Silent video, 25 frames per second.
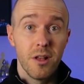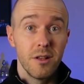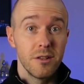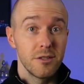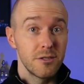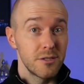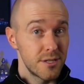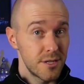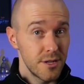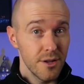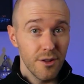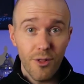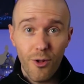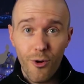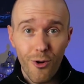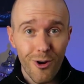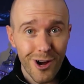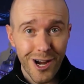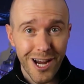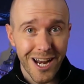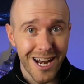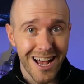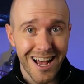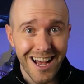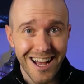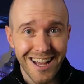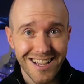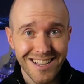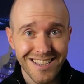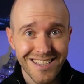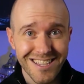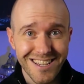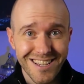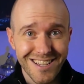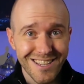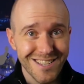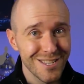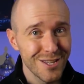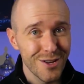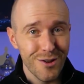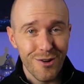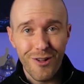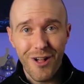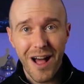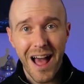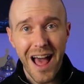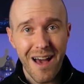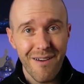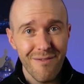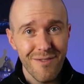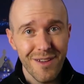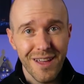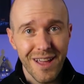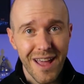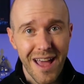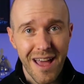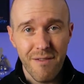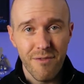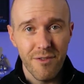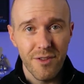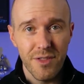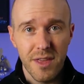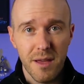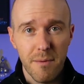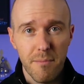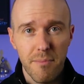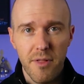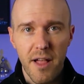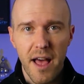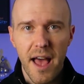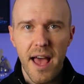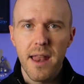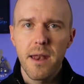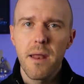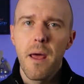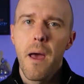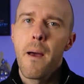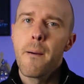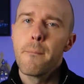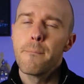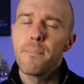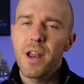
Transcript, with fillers: still organized, still having everything planned,